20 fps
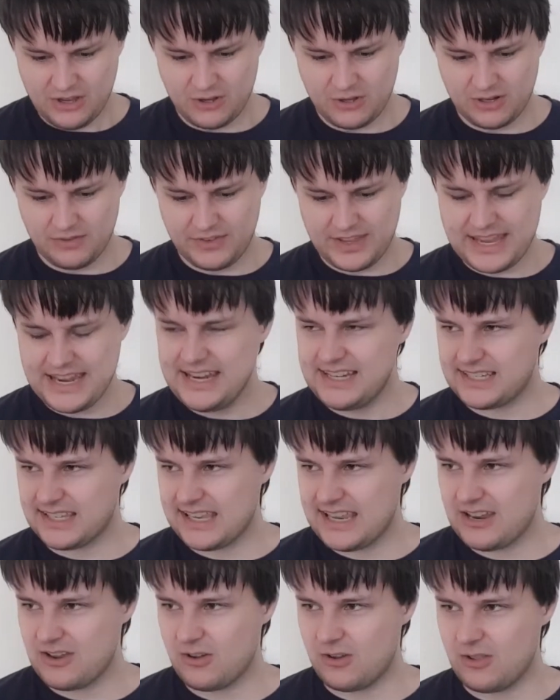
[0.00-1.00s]
could have
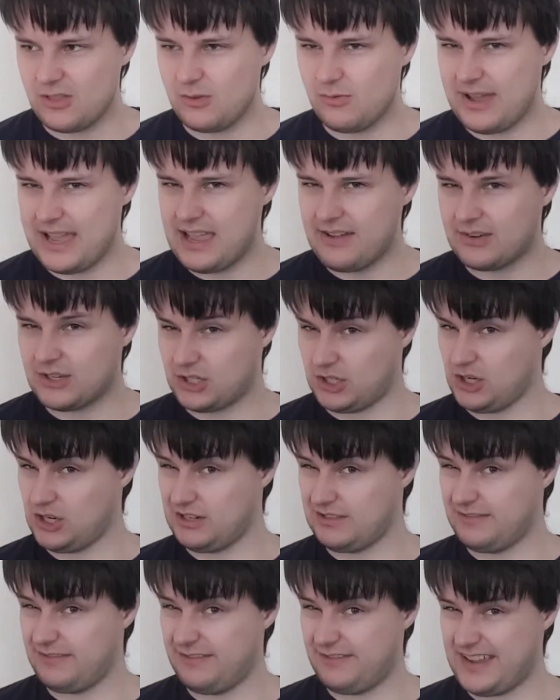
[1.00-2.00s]
easily gone the way of a
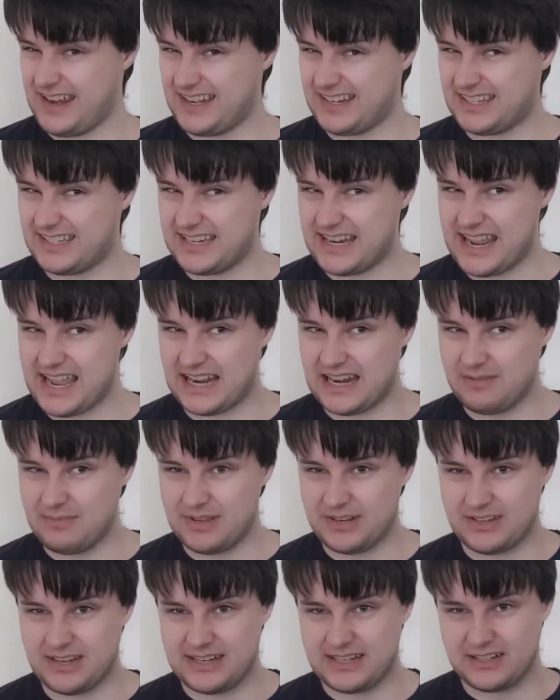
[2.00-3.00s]
certain fantasy
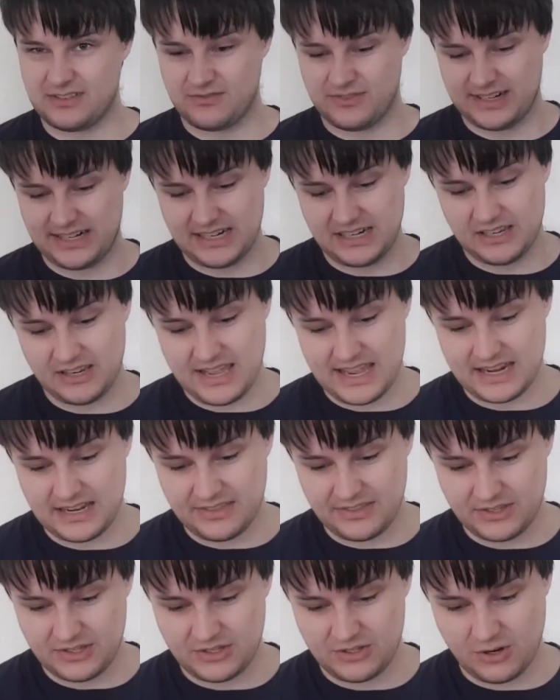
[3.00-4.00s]
element I didn't really like
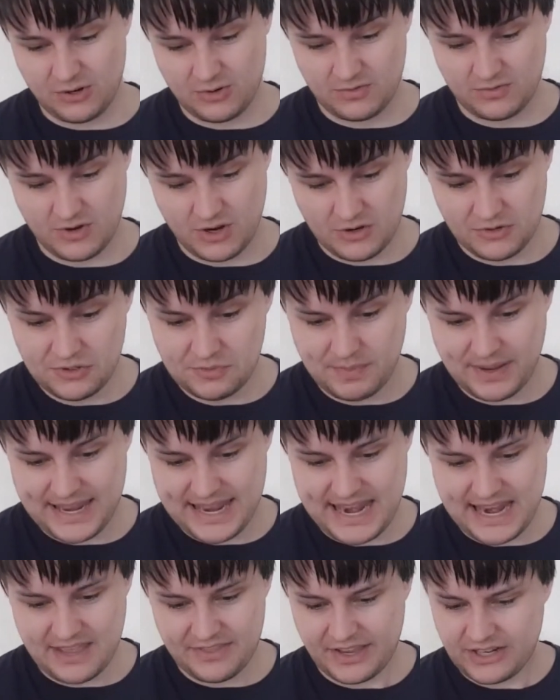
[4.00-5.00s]
in The Stone Rose, but
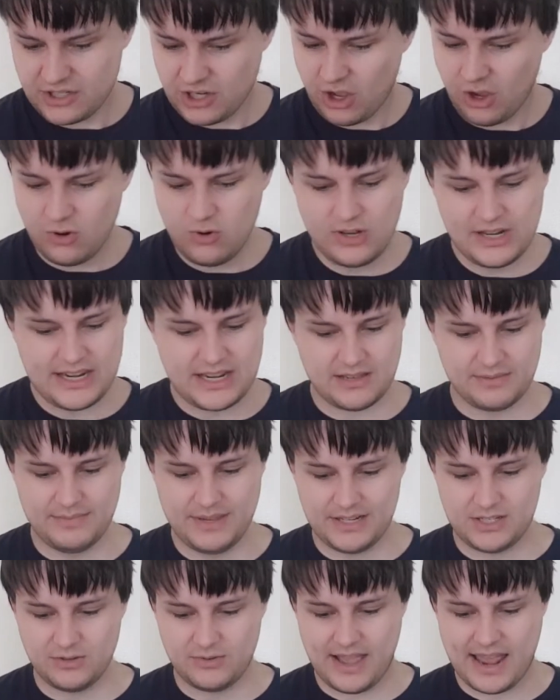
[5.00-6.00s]
here they totally
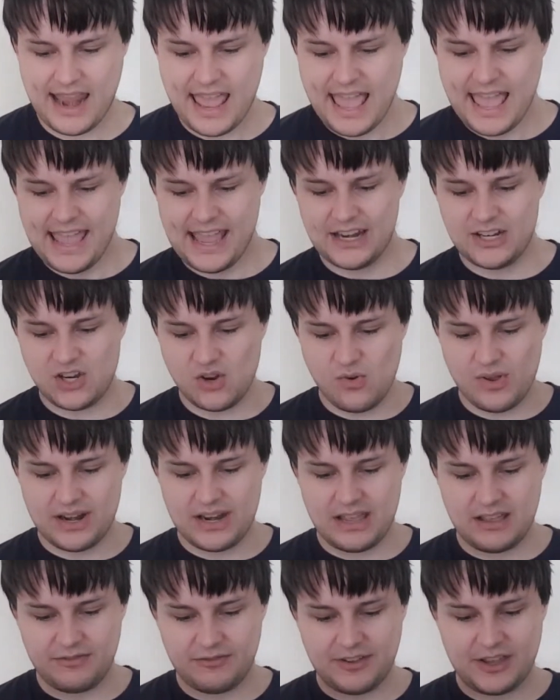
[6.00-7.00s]
commit to it, and do
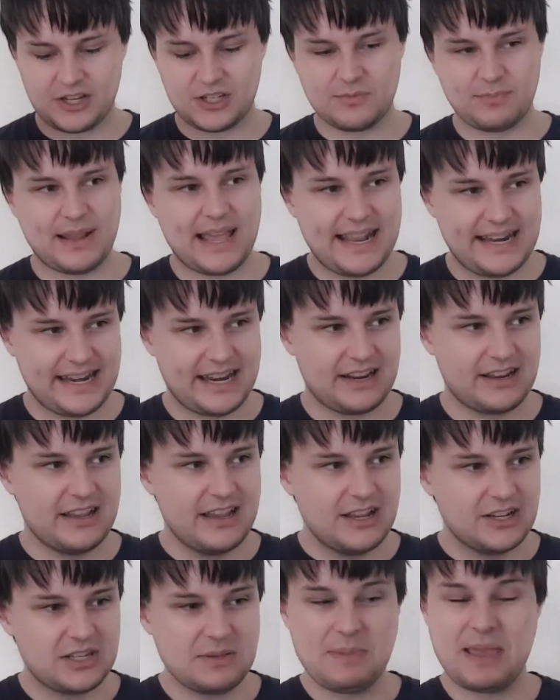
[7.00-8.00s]
enough explaining
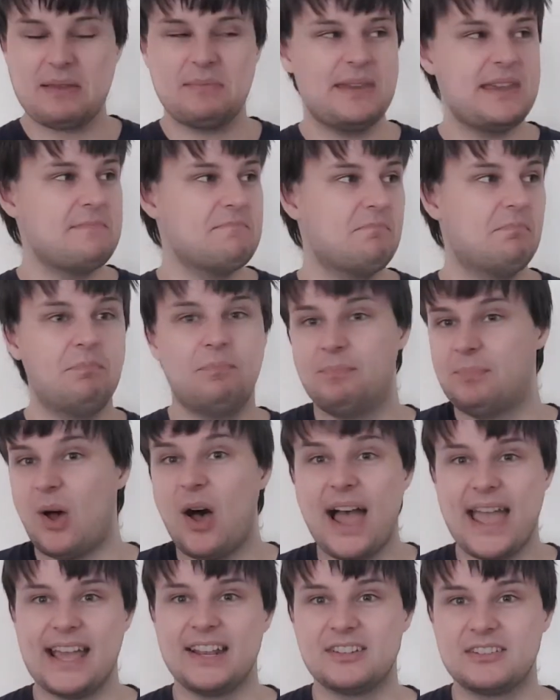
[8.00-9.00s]
to make me
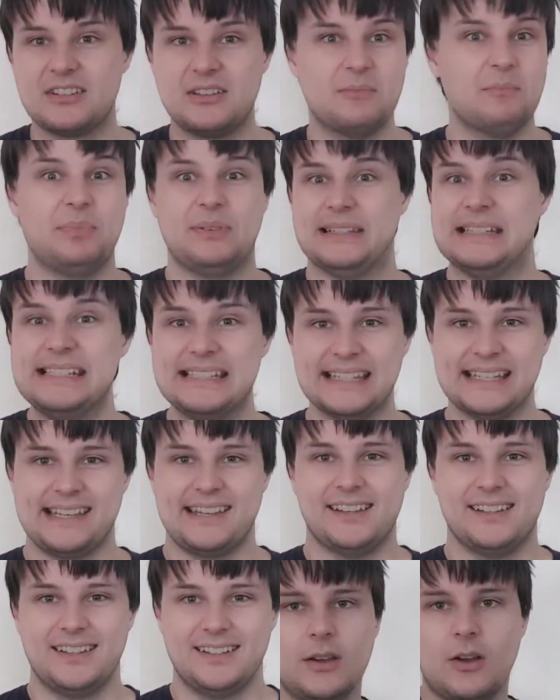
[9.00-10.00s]
buy it
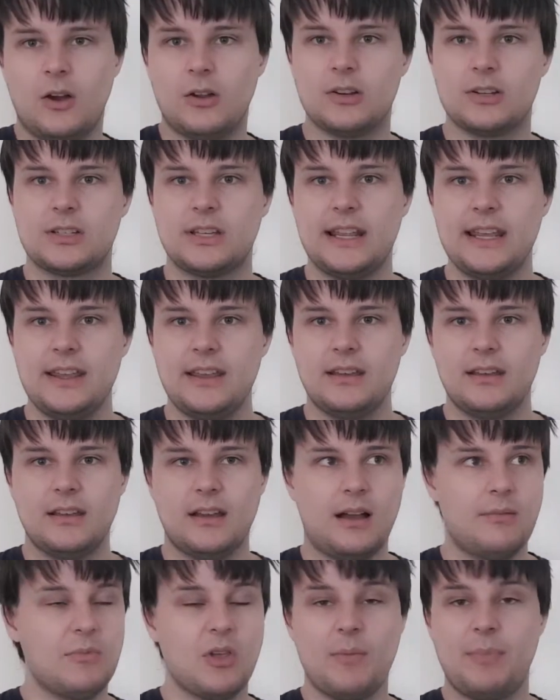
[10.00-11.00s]
completely. Honestly,
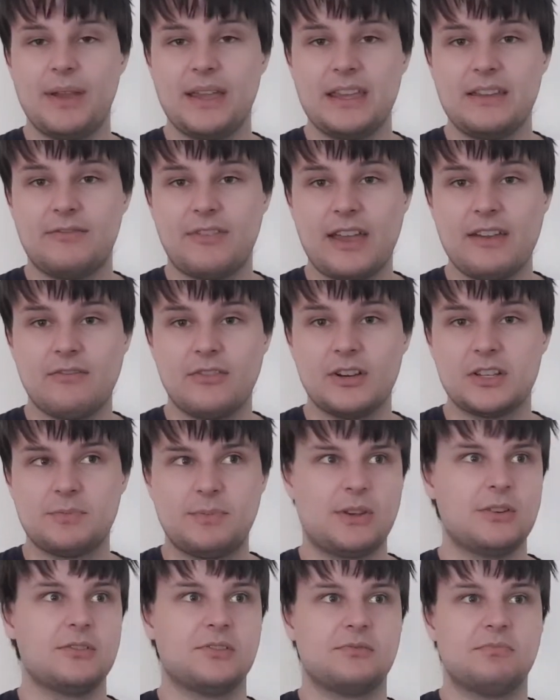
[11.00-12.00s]
I'm not picking favourites
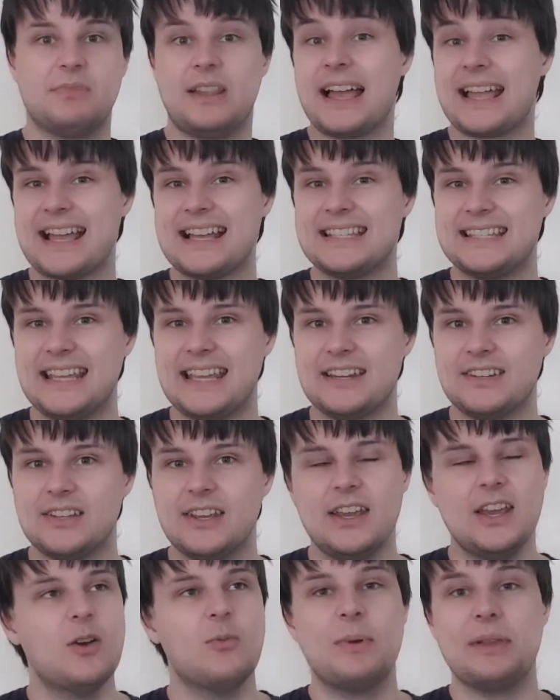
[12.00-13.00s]
because, like I said,
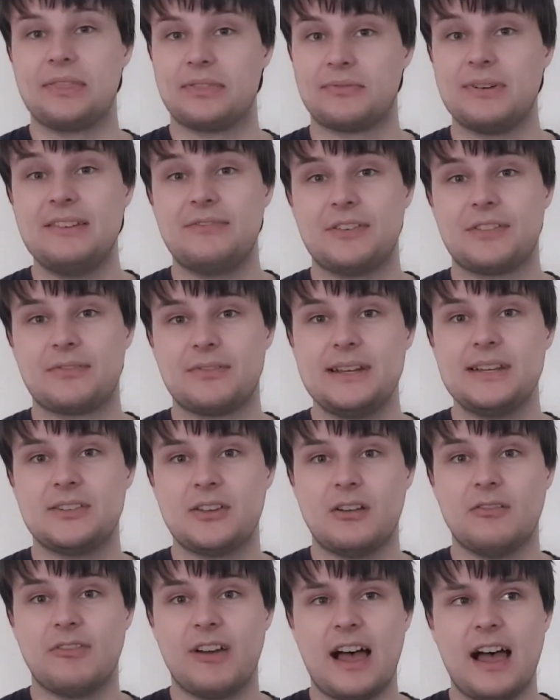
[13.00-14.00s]
we're 3 for 3
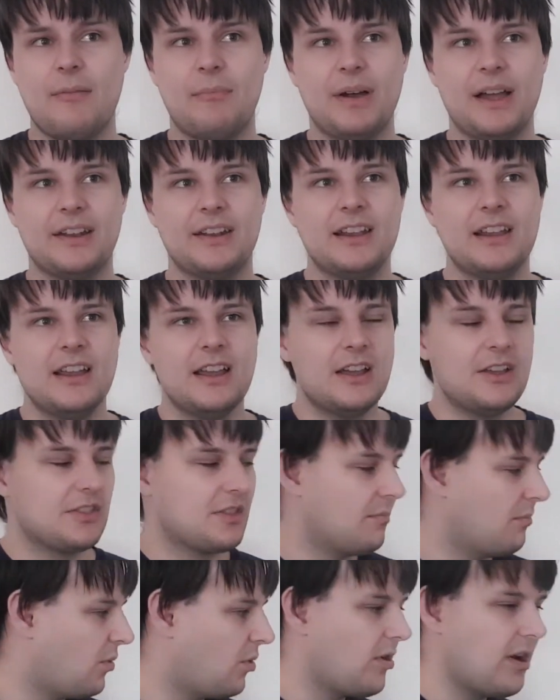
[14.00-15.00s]
so far, but
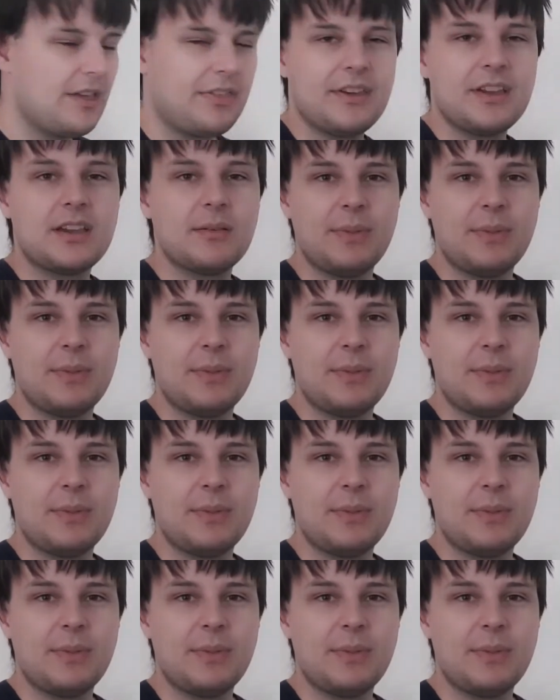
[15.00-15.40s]
the more I think